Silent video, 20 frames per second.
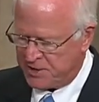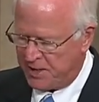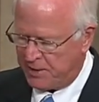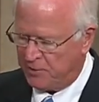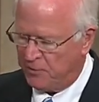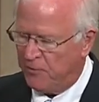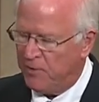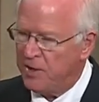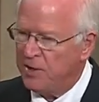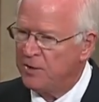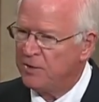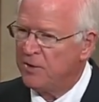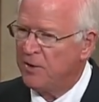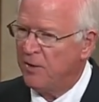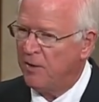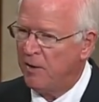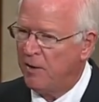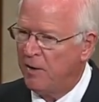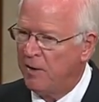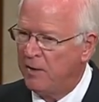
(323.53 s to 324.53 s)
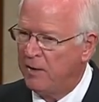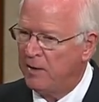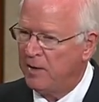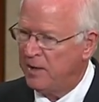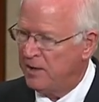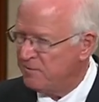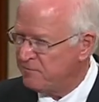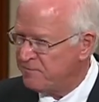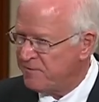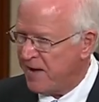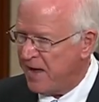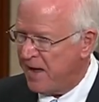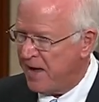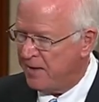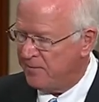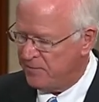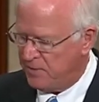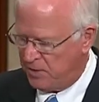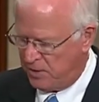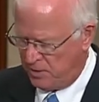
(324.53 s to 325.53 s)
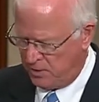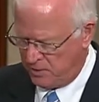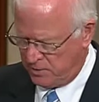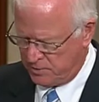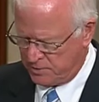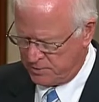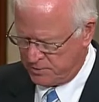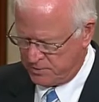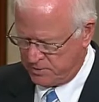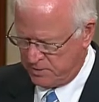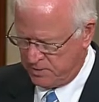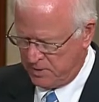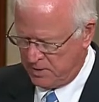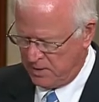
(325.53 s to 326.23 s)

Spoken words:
that green card in 5 years.